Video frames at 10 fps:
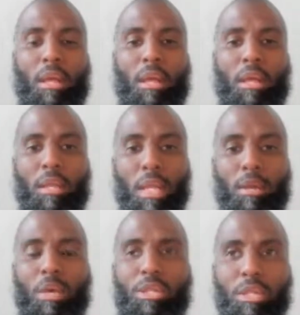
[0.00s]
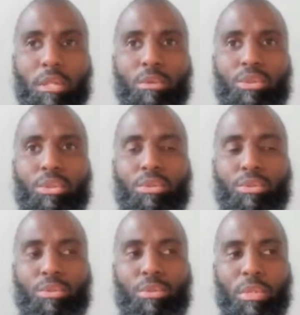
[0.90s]
And that question goes
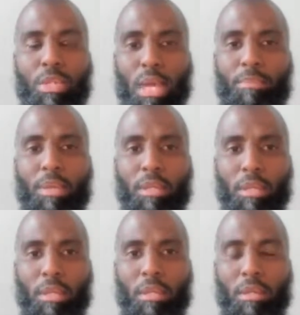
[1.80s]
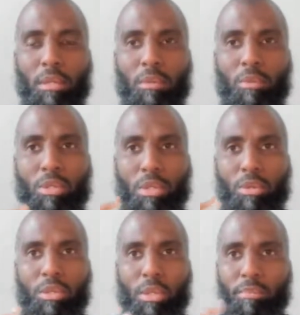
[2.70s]
to the topic, which
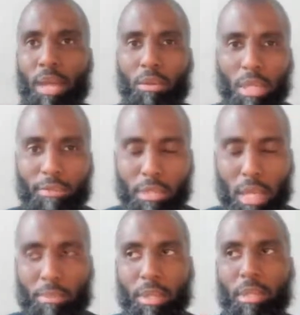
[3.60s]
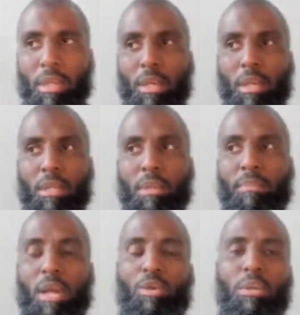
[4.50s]
goes to the macro level topic. The
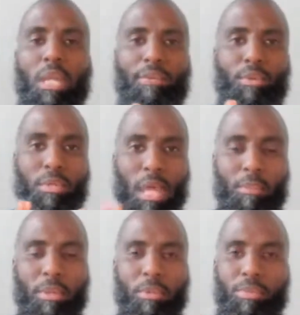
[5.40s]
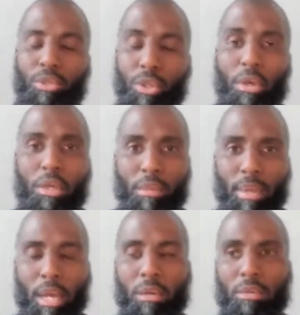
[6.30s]
macro level topic we've been talking
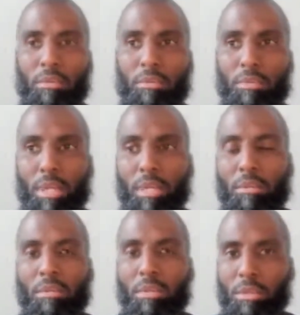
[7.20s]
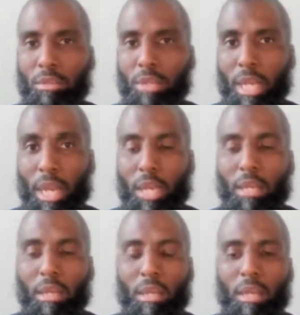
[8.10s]
about, well, you and
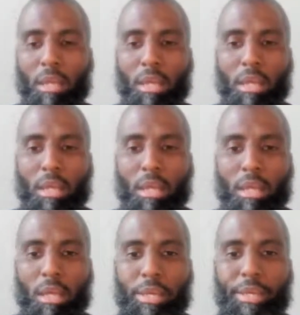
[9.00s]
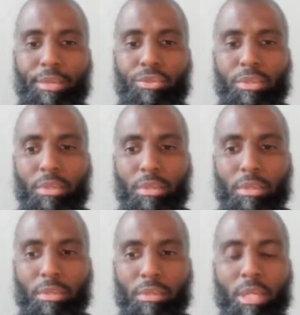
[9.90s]
I, is
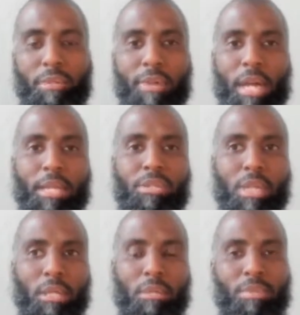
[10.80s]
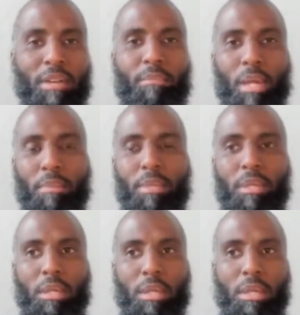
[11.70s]
the advice that the Prophet Muhammad,
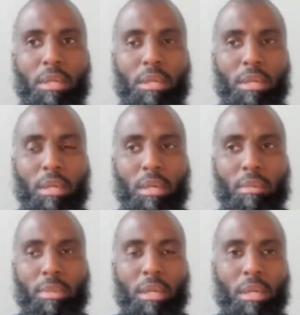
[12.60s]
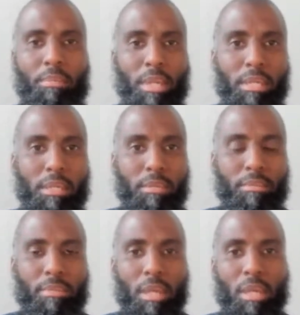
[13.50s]
may Allah bless
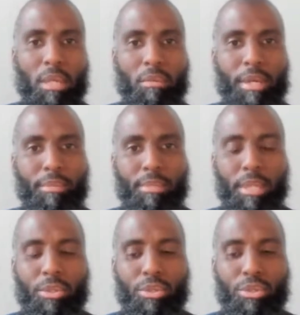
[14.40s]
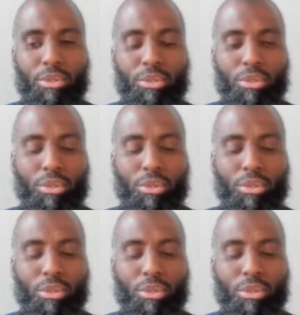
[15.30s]
him and grant him peace,